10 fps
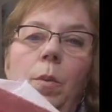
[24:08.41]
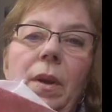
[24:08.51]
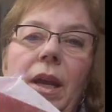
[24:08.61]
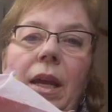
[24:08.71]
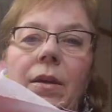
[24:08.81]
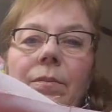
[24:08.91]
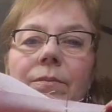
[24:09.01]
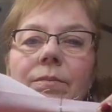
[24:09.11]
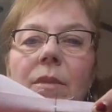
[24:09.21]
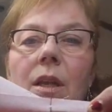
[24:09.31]
opening?
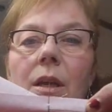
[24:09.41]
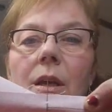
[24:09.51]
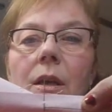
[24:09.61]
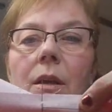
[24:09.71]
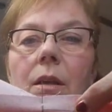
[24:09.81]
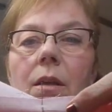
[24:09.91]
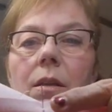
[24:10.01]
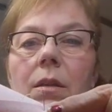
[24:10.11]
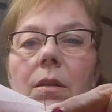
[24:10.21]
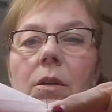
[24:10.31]

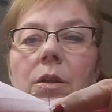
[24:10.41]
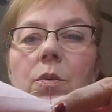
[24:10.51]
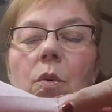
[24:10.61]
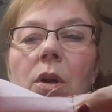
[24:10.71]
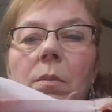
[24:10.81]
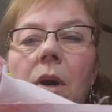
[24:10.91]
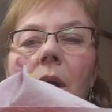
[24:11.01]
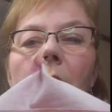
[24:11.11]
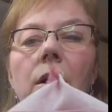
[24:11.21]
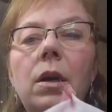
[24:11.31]
There's one
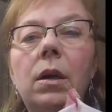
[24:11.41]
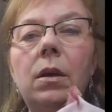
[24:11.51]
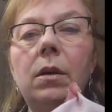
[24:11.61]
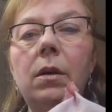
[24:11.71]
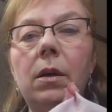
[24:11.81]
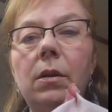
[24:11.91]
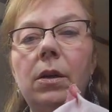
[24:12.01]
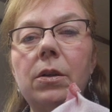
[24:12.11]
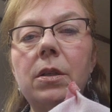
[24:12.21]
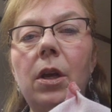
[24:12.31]
mark,
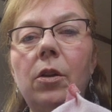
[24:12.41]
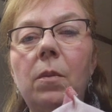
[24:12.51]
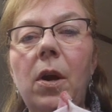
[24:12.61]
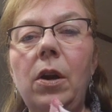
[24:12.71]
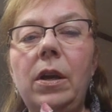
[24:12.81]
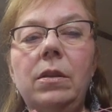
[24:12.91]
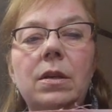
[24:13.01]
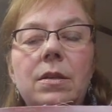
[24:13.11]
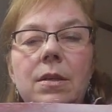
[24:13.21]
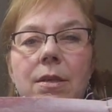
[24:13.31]
and there's the other mark. And
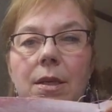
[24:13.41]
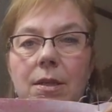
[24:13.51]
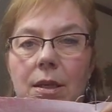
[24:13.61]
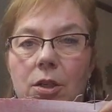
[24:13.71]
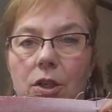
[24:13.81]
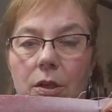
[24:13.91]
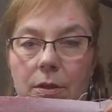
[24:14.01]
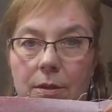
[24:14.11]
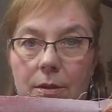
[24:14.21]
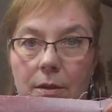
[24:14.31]
this is 6
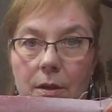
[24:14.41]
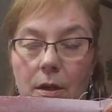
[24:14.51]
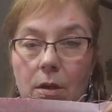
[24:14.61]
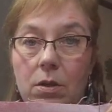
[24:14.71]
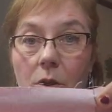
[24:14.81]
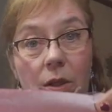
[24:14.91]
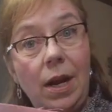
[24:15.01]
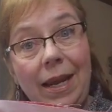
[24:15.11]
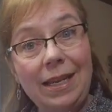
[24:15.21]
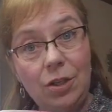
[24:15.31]
inches, so
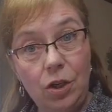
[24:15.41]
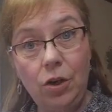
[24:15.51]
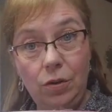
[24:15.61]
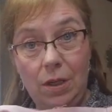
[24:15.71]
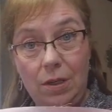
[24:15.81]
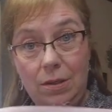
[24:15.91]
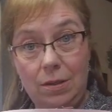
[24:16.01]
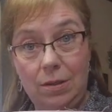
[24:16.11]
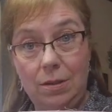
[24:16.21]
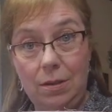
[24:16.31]
that I can turn
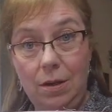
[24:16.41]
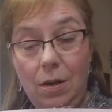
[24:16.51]
this